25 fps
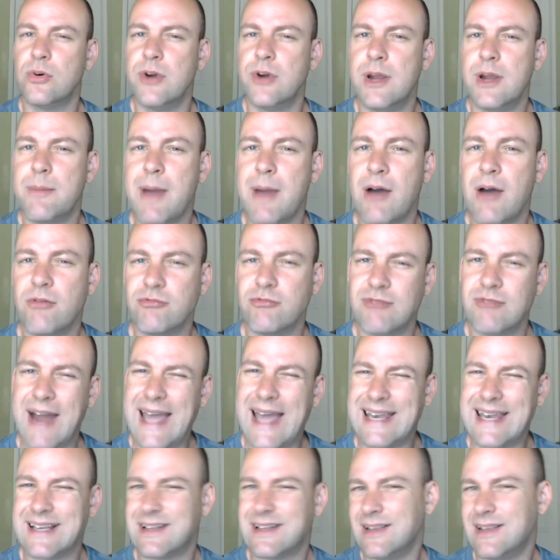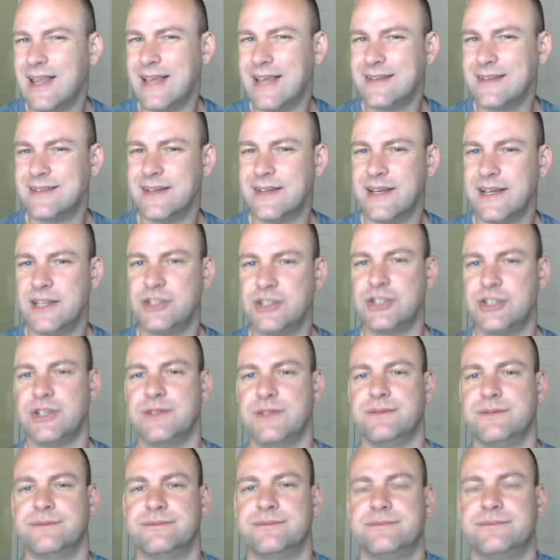about radicalization.
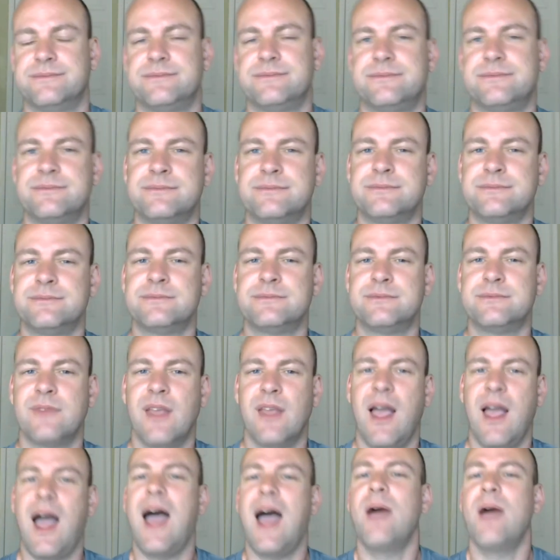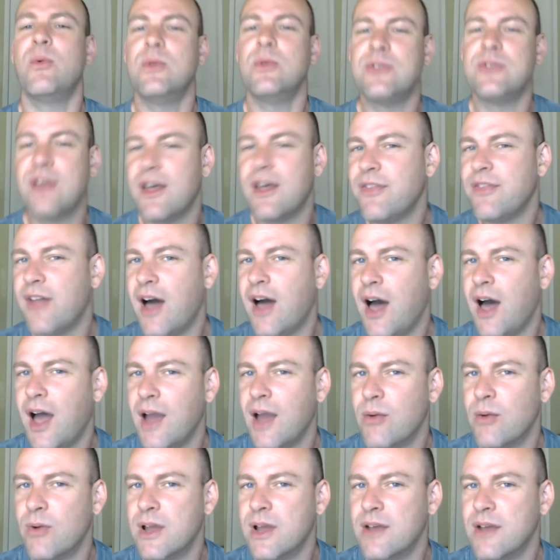I was on the
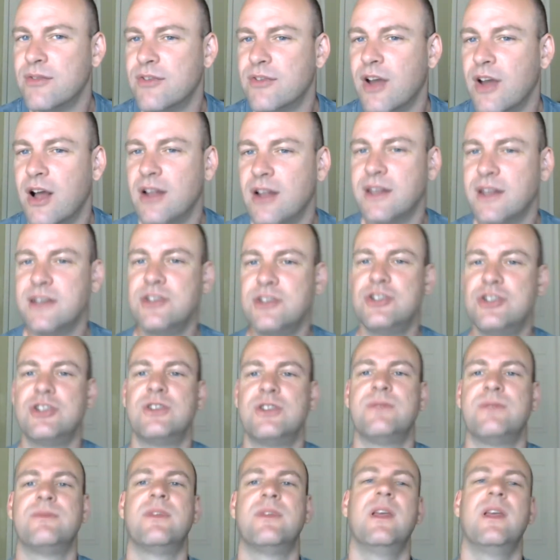highway of knowledge.